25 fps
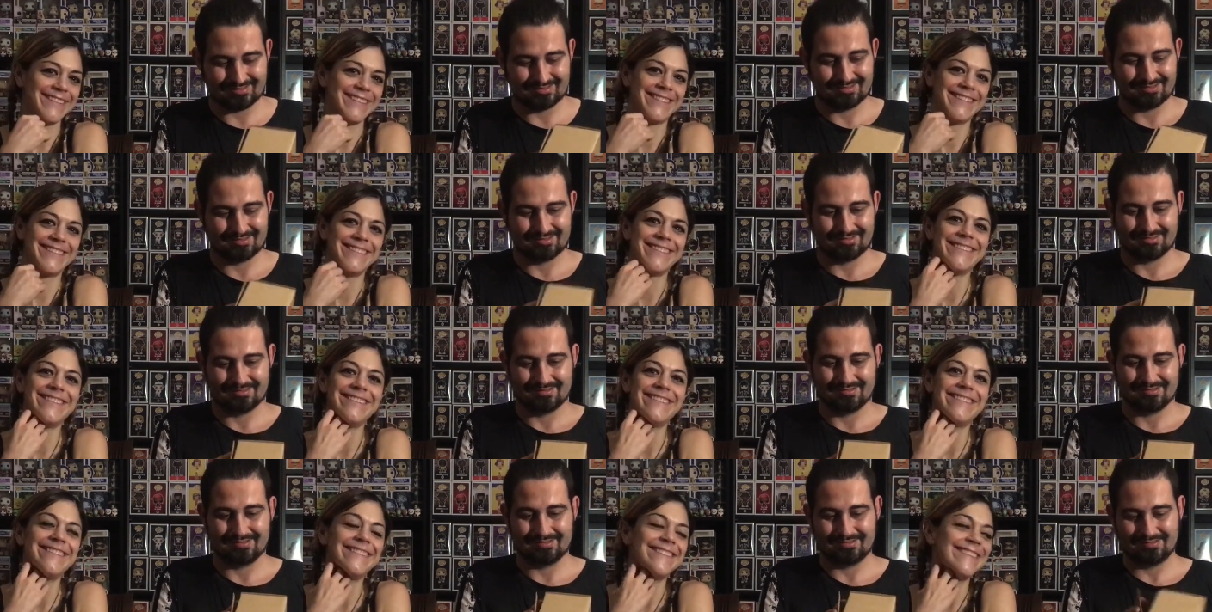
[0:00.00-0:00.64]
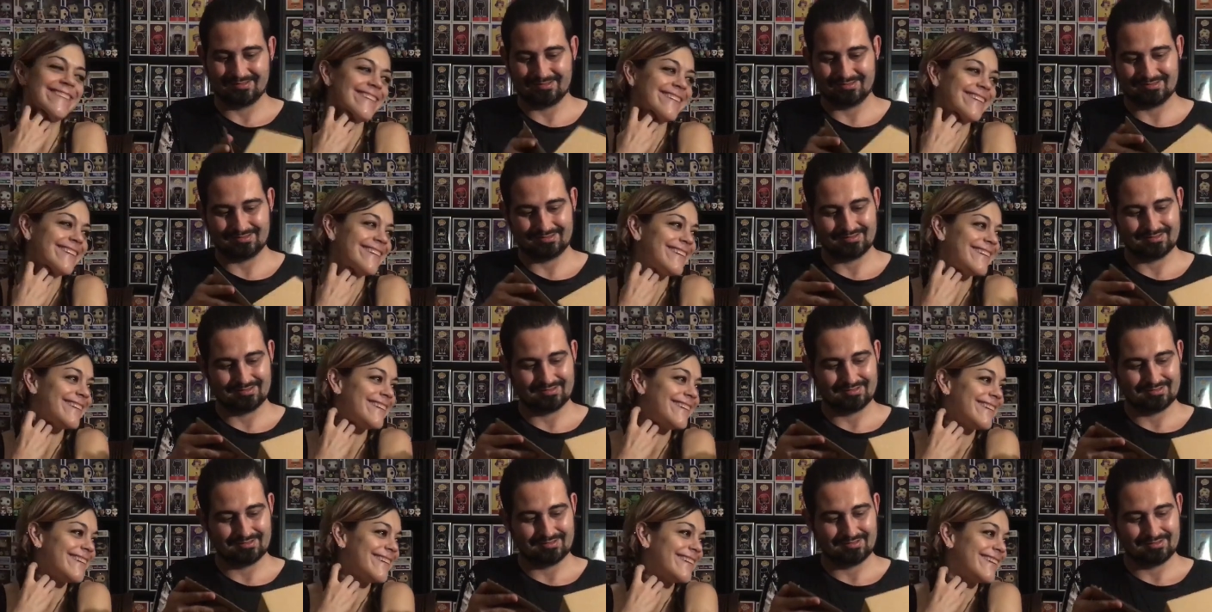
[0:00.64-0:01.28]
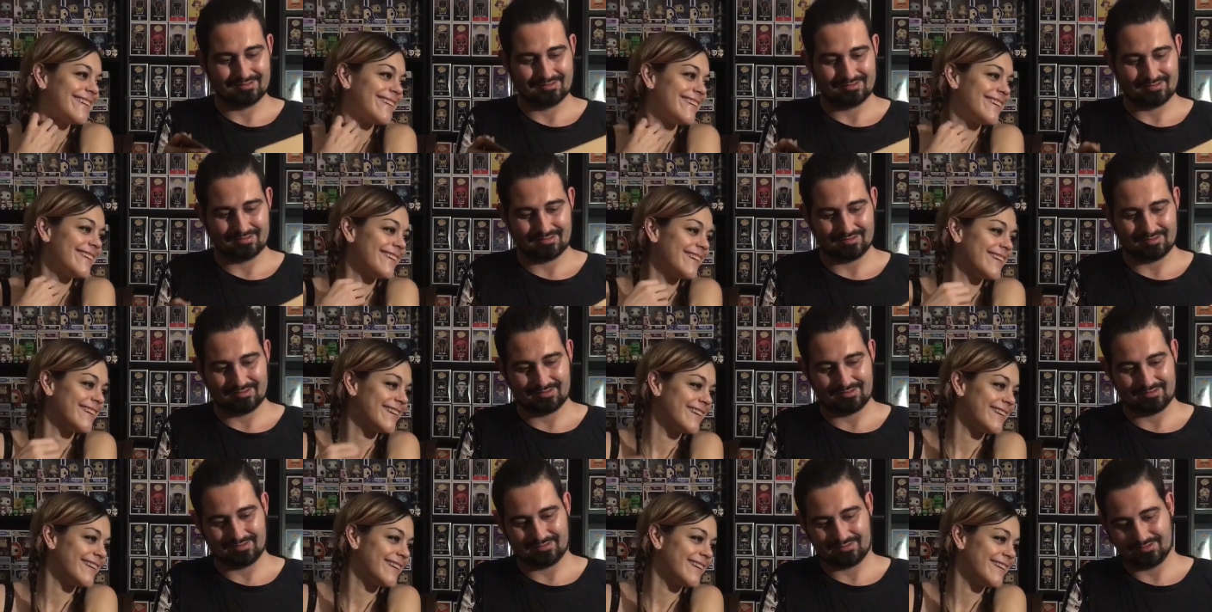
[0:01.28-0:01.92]

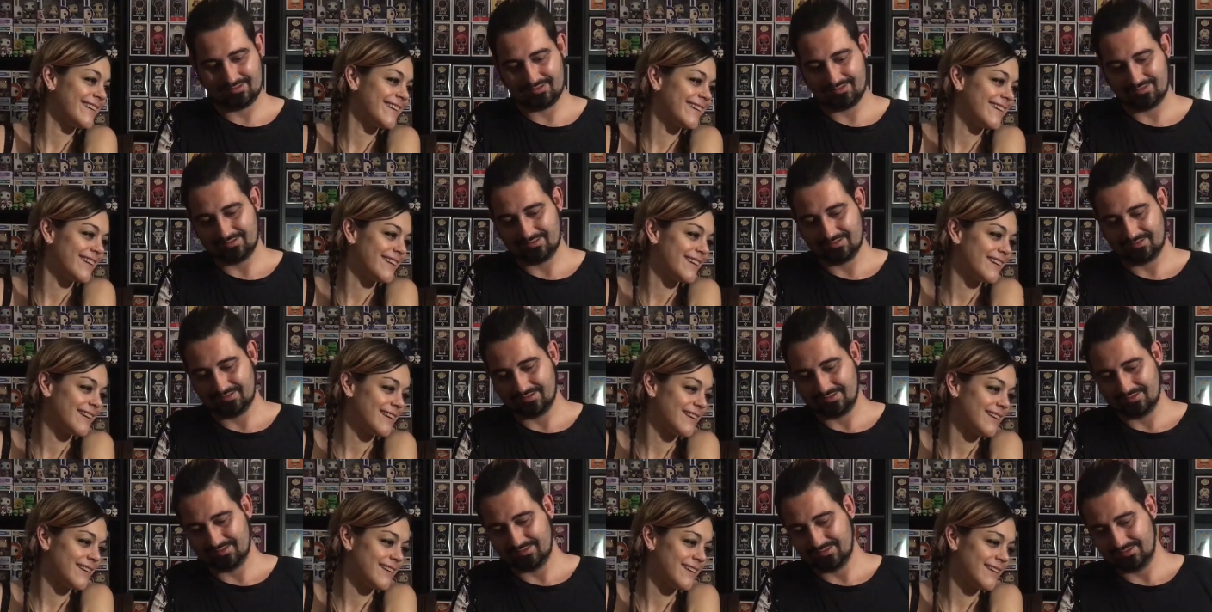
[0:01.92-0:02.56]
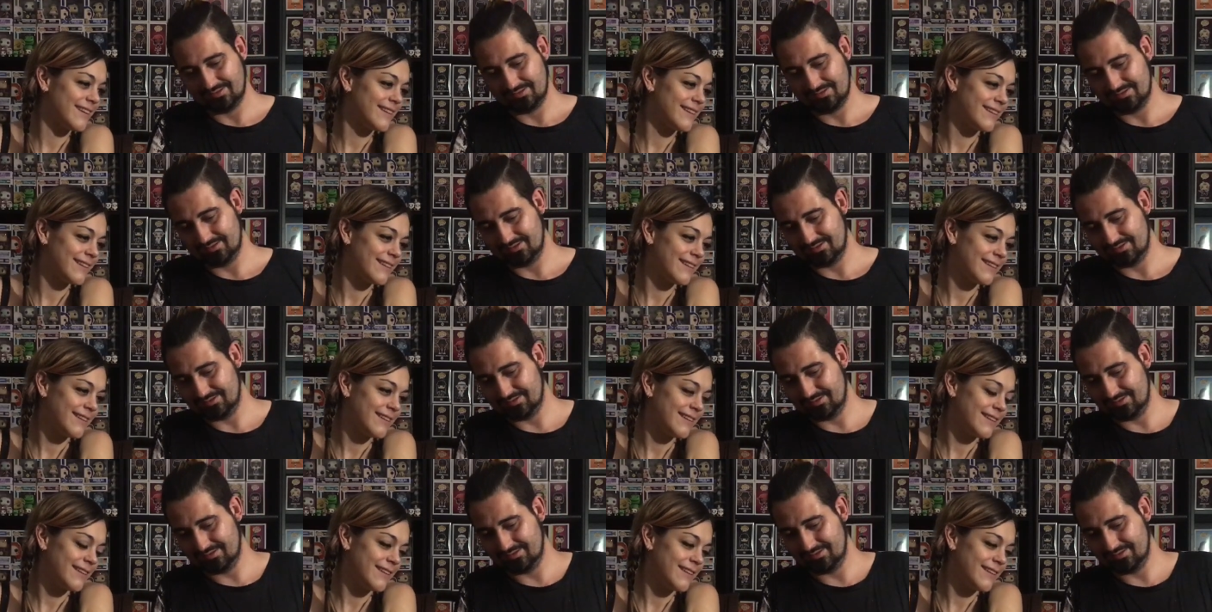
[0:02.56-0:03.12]
[no speech]